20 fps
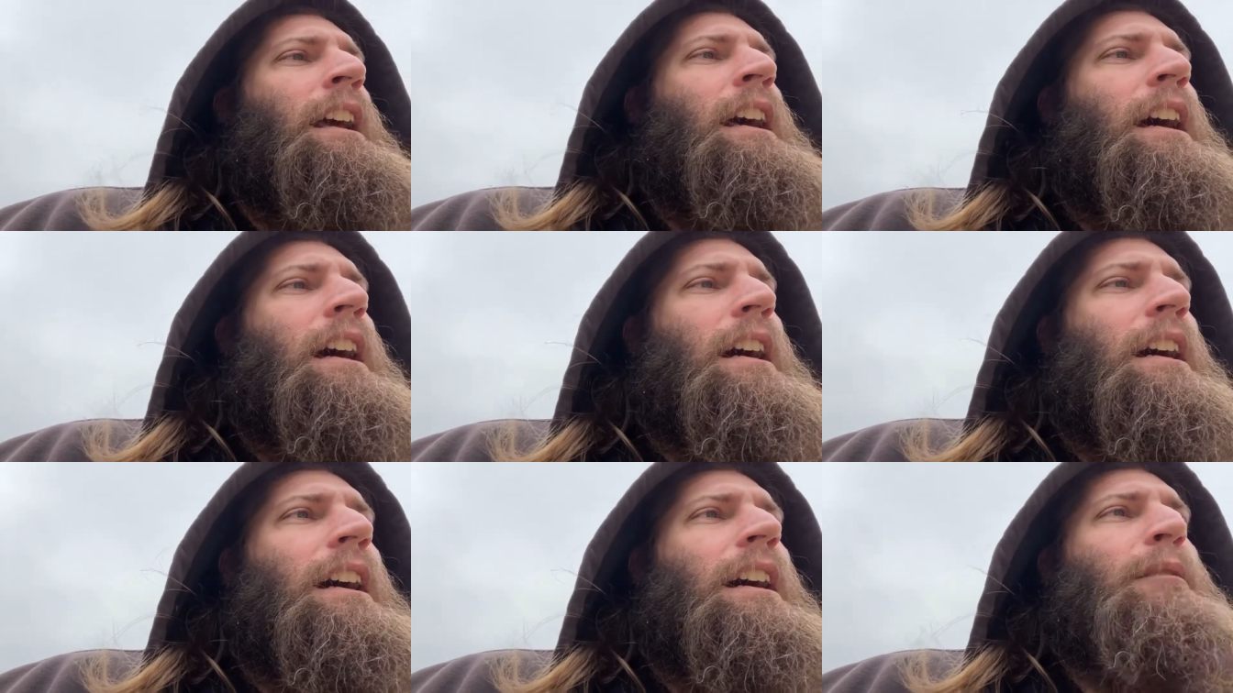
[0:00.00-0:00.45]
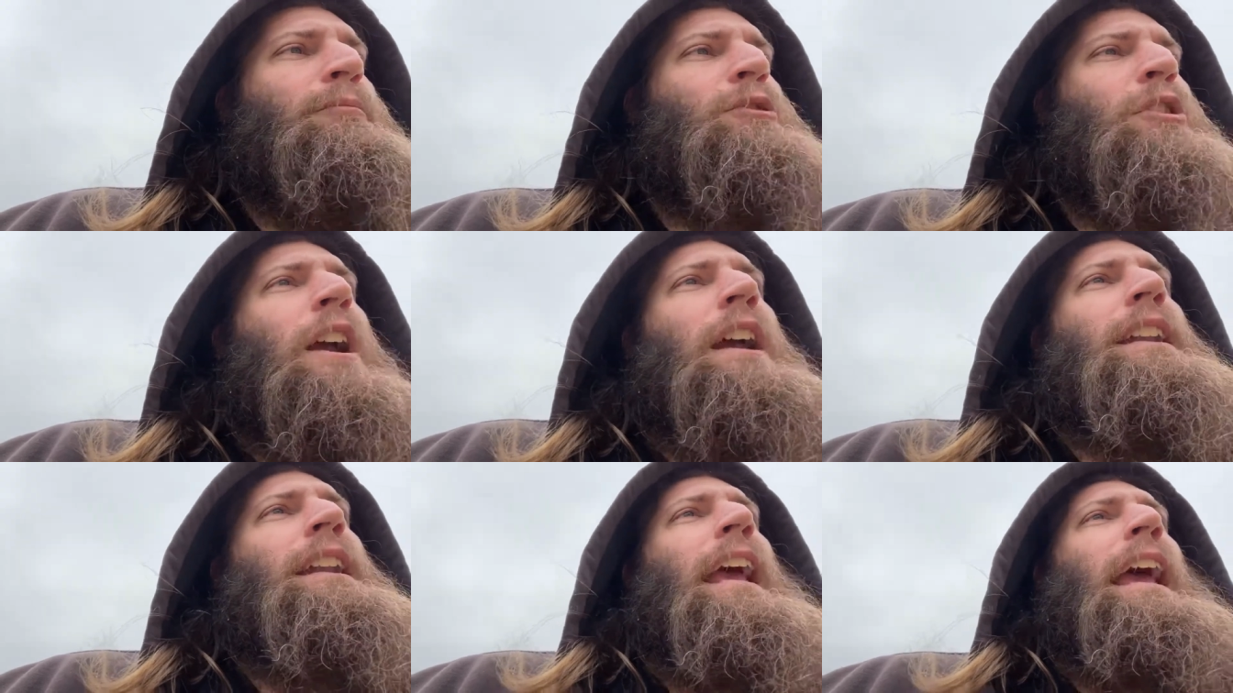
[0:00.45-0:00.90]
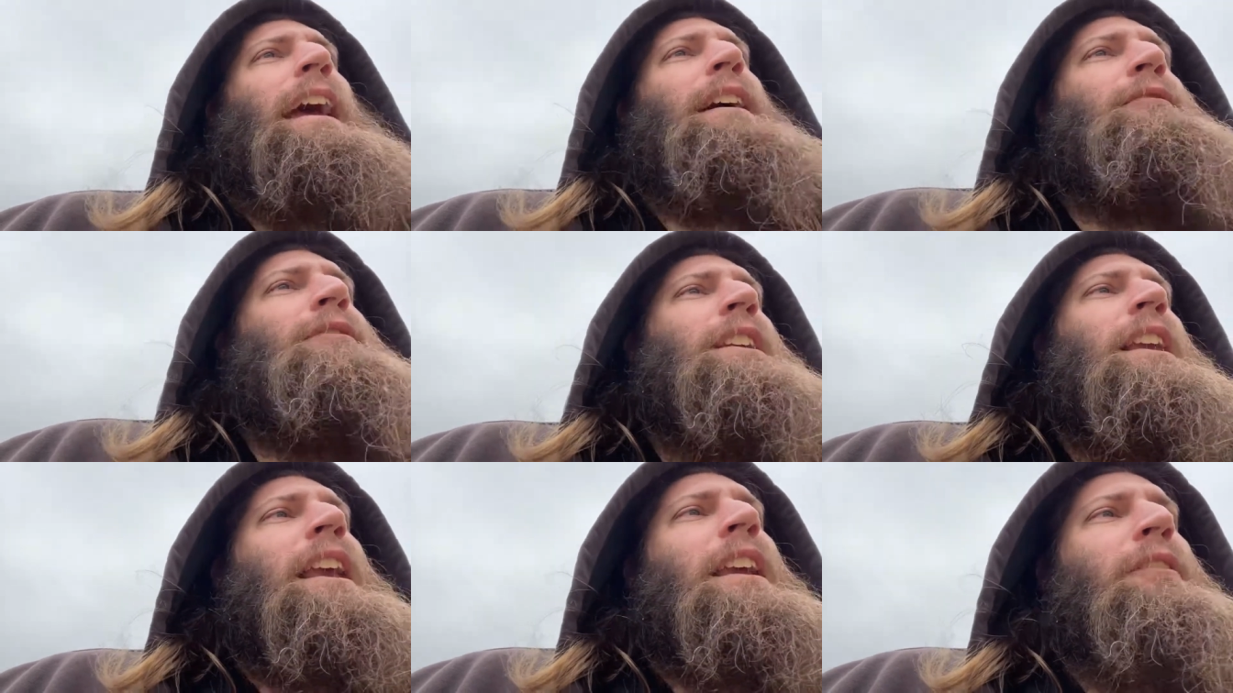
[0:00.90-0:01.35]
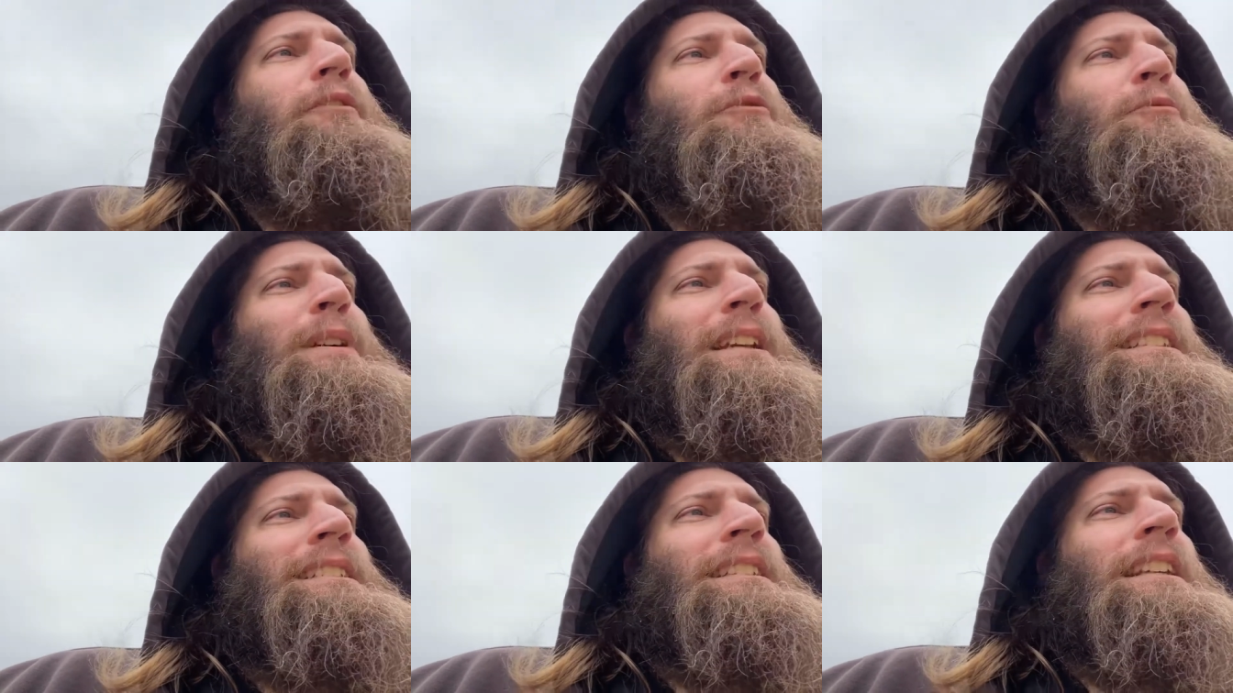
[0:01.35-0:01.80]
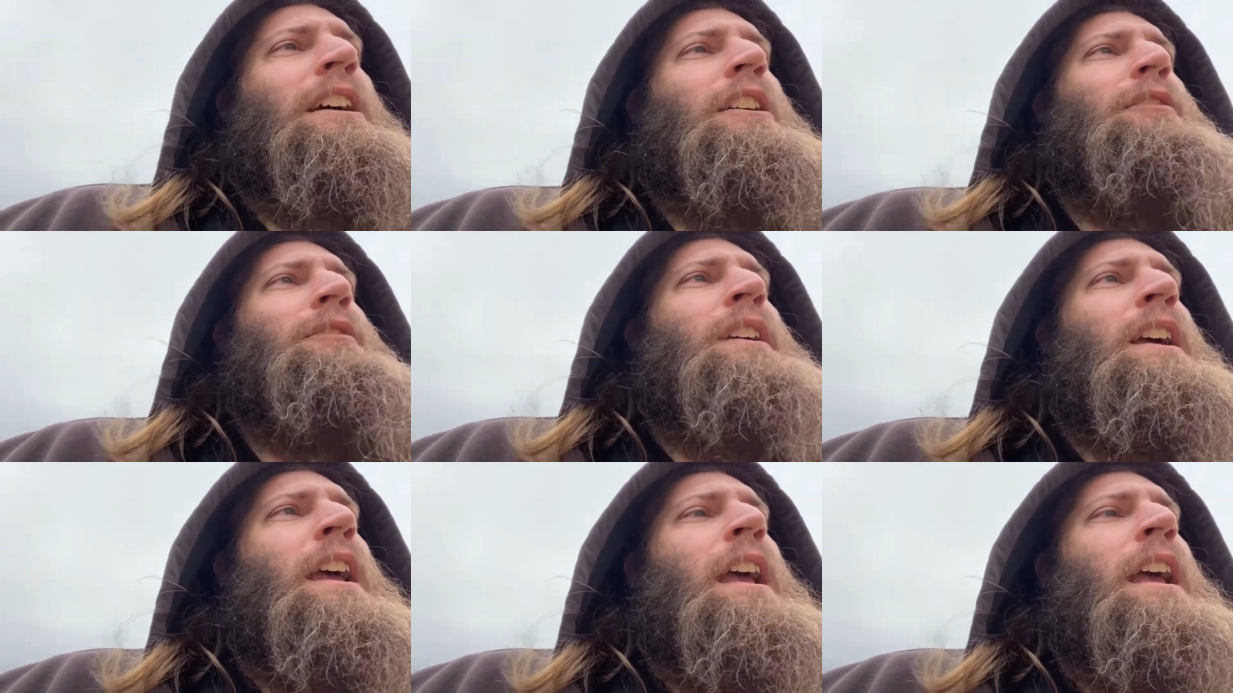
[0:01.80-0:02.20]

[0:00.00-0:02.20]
I'm trying to advocate for myself.